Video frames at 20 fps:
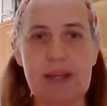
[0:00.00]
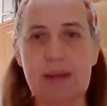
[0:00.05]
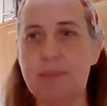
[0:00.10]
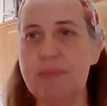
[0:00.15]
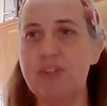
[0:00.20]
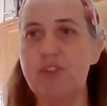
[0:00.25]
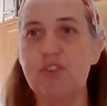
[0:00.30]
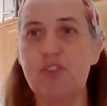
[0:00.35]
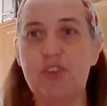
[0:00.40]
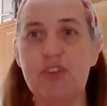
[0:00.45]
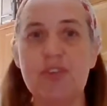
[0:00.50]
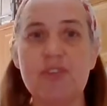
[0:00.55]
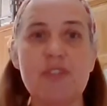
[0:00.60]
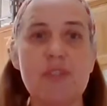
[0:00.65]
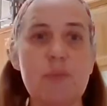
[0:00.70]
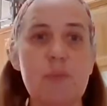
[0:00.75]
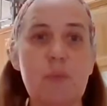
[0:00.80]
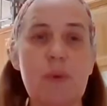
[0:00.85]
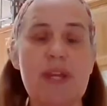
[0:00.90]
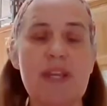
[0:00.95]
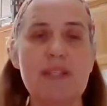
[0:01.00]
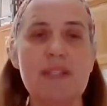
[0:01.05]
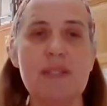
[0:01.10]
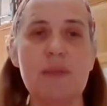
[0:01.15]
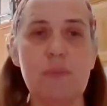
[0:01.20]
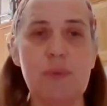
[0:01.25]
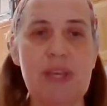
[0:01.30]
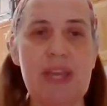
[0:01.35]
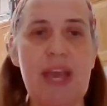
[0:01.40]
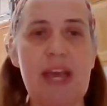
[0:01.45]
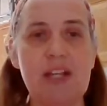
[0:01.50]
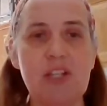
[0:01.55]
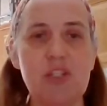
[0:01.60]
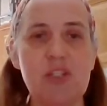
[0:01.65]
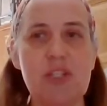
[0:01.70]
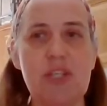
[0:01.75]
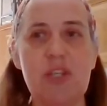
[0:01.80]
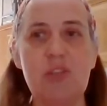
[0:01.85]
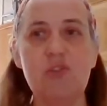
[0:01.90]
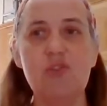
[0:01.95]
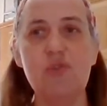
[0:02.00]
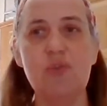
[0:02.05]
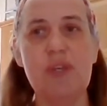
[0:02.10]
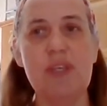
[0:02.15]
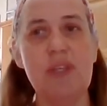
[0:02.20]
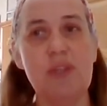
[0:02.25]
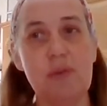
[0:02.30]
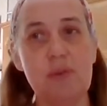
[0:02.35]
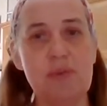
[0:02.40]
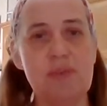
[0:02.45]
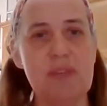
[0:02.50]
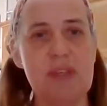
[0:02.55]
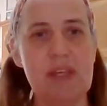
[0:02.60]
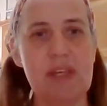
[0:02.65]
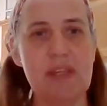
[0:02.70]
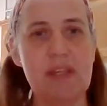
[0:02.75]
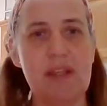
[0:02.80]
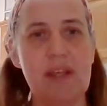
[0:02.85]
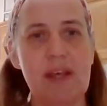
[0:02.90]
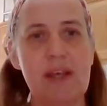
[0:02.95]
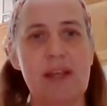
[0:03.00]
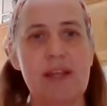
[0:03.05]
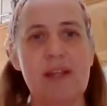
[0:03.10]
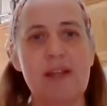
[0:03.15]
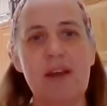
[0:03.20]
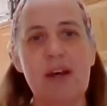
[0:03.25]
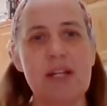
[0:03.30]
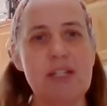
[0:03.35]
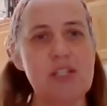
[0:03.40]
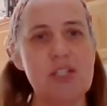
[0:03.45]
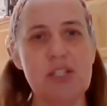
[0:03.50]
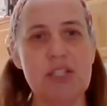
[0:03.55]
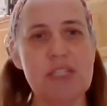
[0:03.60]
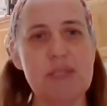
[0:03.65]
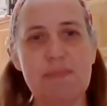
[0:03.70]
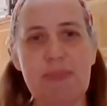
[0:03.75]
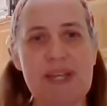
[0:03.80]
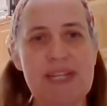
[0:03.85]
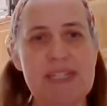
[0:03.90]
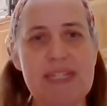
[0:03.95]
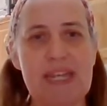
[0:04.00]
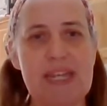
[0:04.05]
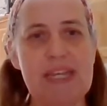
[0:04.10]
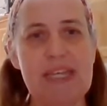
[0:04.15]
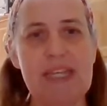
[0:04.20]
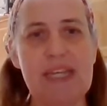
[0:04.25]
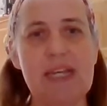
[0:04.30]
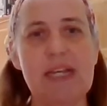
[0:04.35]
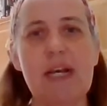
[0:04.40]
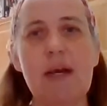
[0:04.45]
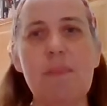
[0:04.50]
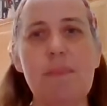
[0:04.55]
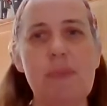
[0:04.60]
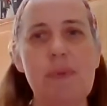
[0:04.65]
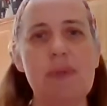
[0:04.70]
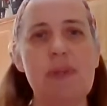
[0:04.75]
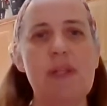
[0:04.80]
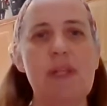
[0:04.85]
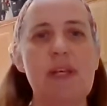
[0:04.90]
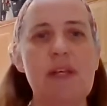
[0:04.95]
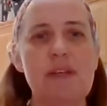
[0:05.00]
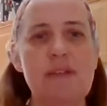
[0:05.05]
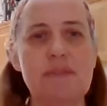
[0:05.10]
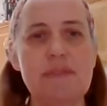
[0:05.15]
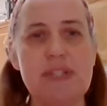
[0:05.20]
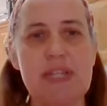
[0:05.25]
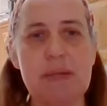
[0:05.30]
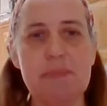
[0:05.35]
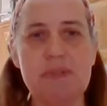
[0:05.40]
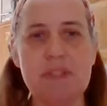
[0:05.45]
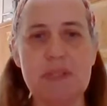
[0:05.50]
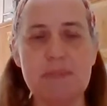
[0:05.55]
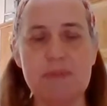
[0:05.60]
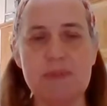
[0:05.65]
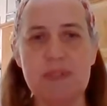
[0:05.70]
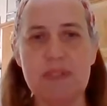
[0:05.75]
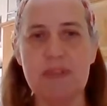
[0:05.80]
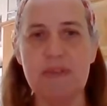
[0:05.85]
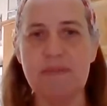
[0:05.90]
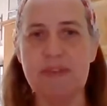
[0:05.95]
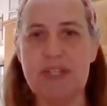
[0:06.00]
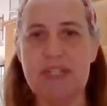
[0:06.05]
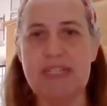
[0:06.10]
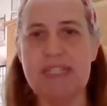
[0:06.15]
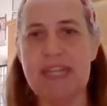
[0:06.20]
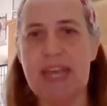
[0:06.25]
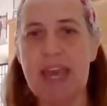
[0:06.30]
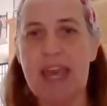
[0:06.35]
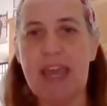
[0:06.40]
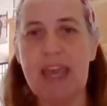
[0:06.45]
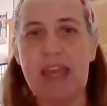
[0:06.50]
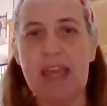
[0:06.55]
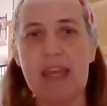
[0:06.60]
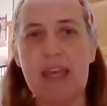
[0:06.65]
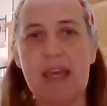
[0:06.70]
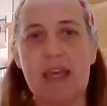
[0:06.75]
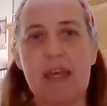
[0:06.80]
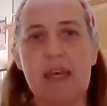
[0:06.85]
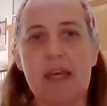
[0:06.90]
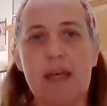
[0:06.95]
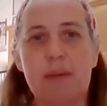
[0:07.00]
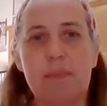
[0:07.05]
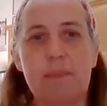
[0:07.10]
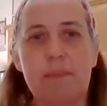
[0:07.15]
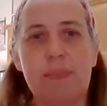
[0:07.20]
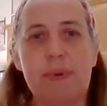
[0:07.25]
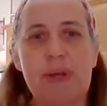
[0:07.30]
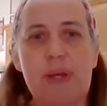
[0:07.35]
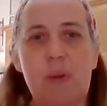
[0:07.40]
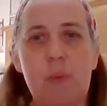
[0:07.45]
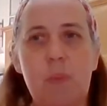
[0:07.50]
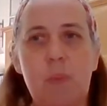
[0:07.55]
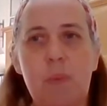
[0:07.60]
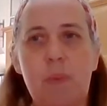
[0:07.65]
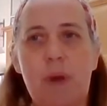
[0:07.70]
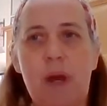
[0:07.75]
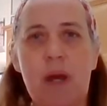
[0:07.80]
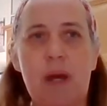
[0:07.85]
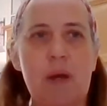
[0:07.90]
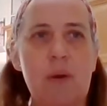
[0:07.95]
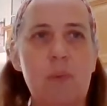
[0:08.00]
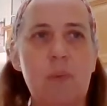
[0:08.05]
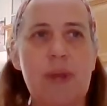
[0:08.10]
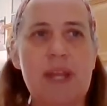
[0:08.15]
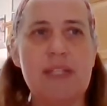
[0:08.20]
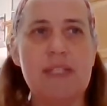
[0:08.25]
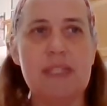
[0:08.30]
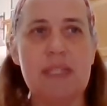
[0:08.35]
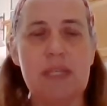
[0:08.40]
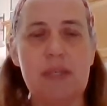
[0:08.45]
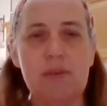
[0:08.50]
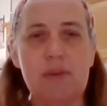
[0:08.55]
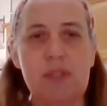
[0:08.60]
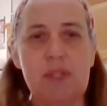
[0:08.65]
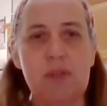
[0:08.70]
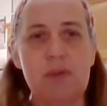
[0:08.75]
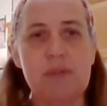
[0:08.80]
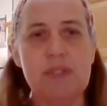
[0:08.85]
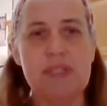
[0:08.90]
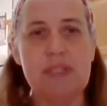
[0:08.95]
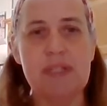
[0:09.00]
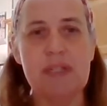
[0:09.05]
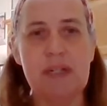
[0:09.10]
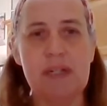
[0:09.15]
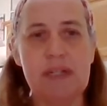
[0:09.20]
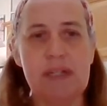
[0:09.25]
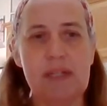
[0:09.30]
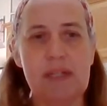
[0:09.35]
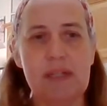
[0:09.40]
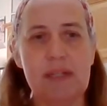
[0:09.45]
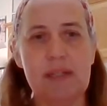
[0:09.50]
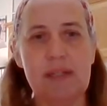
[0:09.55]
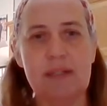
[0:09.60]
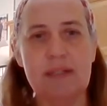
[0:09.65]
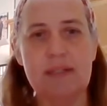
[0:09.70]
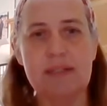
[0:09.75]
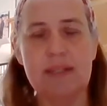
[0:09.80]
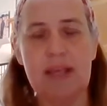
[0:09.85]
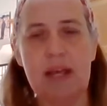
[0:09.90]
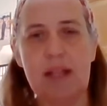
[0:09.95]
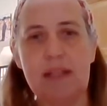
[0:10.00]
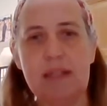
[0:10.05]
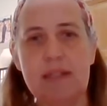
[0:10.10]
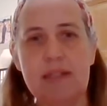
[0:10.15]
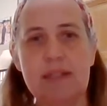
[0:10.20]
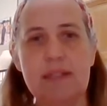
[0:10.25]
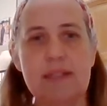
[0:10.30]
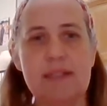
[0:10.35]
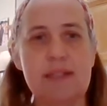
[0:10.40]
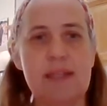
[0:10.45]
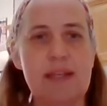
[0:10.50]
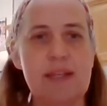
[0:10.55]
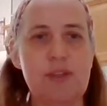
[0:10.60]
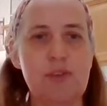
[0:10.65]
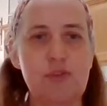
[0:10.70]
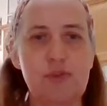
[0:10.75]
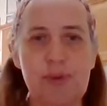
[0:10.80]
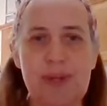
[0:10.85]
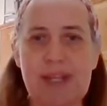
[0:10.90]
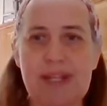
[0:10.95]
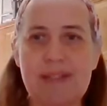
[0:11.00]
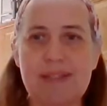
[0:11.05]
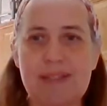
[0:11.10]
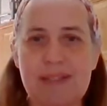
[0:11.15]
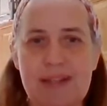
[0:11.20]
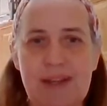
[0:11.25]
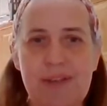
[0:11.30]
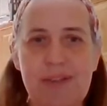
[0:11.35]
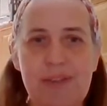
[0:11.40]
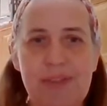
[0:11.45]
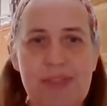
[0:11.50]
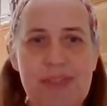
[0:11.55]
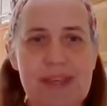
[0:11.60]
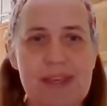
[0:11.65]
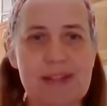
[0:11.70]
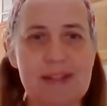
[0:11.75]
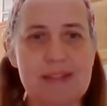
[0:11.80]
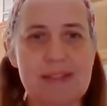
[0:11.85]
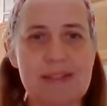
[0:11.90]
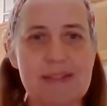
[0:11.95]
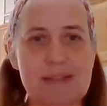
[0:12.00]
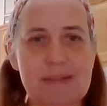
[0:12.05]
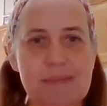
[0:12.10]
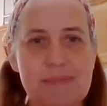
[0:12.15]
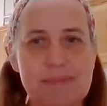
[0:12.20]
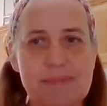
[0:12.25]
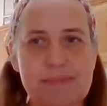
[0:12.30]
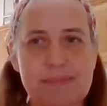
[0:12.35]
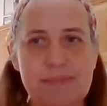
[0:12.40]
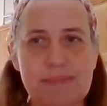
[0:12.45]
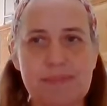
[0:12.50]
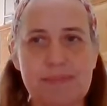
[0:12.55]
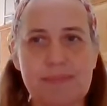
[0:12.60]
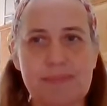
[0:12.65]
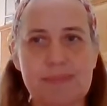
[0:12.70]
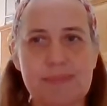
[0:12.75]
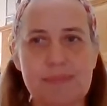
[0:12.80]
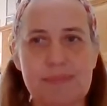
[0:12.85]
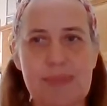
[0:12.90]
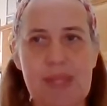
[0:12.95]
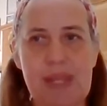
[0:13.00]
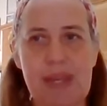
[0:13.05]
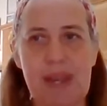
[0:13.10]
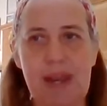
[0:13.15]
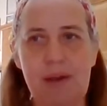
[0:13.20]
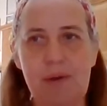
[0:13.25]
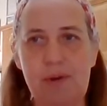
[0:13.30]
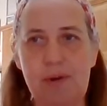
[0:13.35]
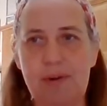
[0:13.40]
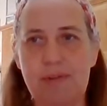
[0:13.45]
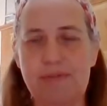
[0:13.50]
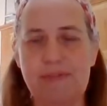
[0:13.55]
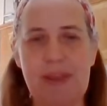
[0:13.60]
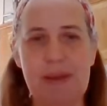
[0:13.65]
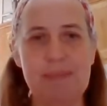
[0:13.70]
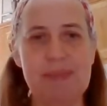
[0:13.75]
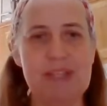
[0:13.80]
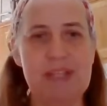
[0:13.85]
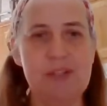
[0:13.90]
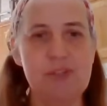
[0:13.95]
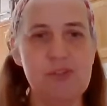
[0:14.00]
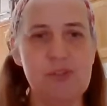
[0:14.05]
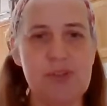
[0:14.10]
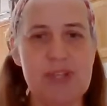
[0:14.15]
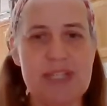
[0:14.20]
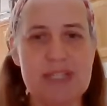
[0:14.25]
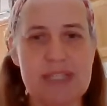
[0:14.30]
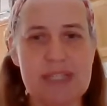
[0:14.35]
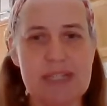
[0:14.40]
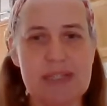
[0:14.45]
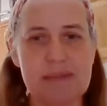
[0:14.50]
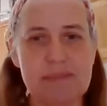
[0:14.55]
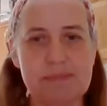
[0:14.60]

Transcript: I'm going to share some ways that we actually enjoy using it, not just by taking a couple of tablespoons of it a day, but ways that you can use it in salads and drinks and other things, and how our family enjoys it.